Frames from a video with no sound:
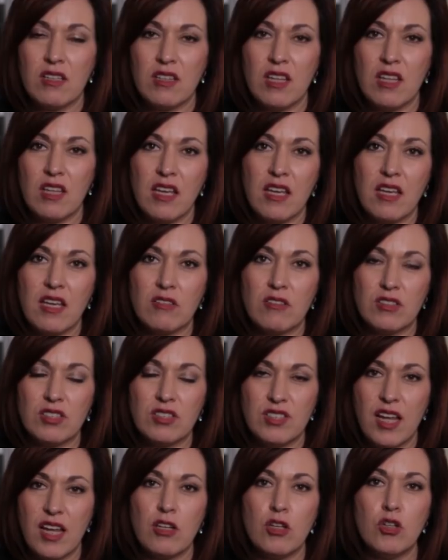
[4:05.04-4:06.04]
they
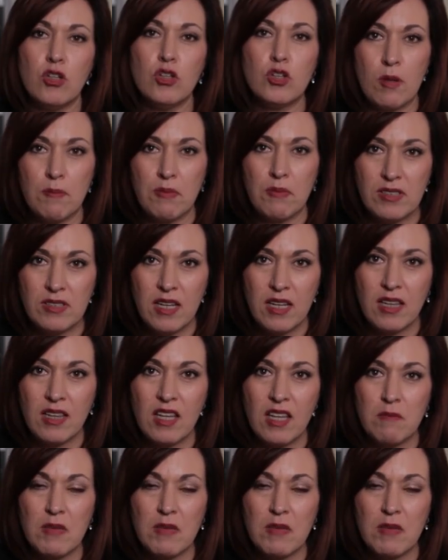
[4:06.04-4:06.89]
understand who's representing them